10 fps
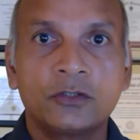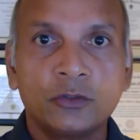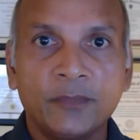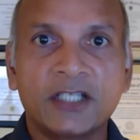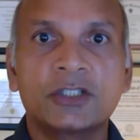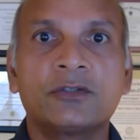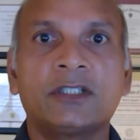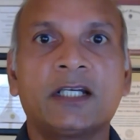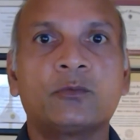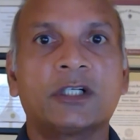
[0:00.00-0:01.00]
to make sure
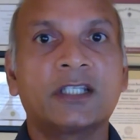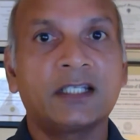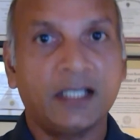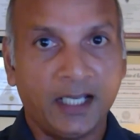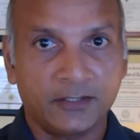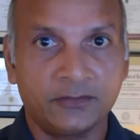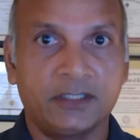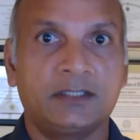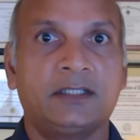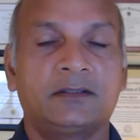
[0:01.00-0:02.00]
they are working
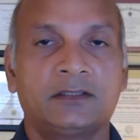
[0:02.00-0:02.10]
accurately.